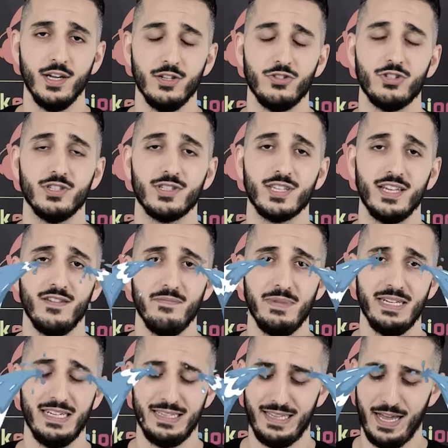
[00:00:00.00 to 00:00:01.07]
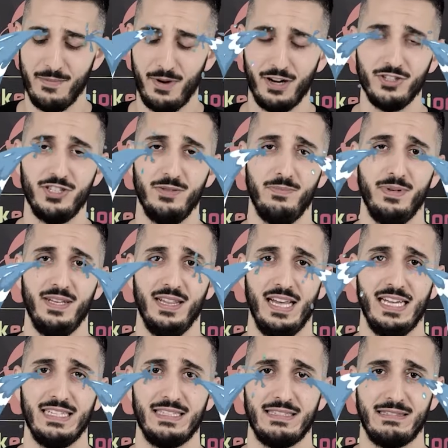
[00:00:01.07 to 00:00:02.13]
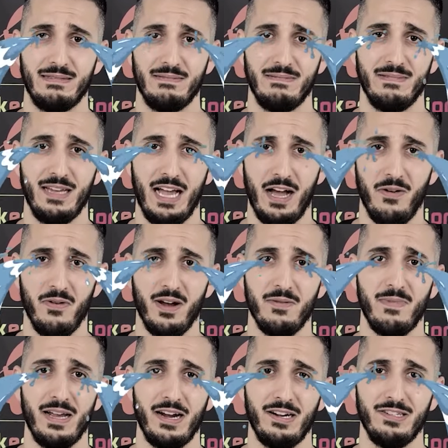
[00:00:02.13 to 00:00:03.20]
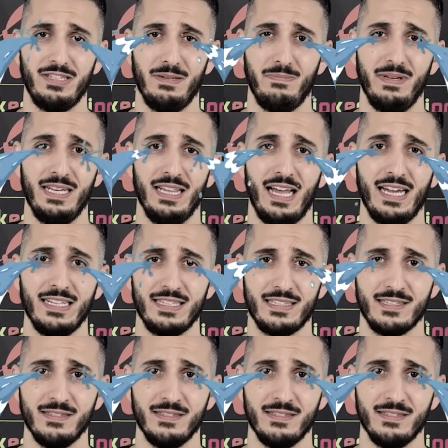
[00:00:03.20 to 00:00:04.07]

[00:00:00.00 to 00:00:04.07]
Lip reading: Just give me the damn RGB lights. I want my RGB lights.